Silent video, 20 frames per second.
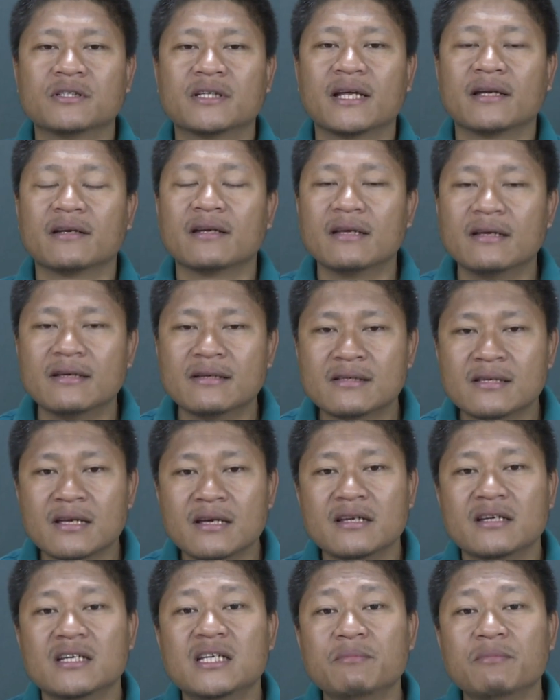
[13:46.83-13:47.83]
that is
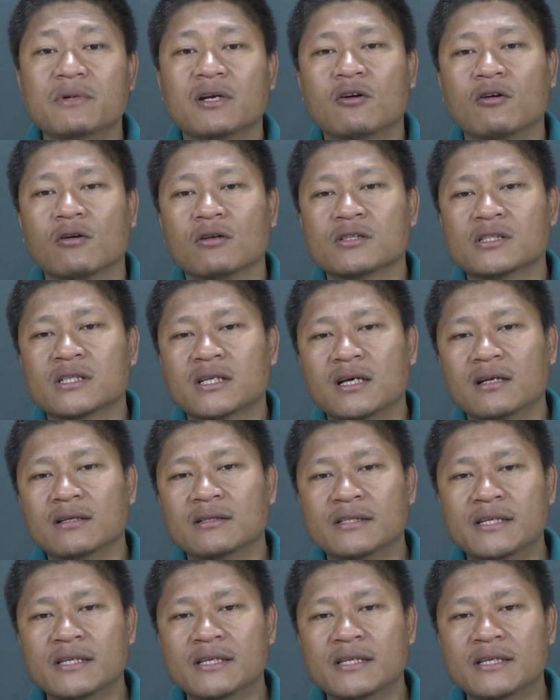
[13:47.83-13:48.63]
deep ecological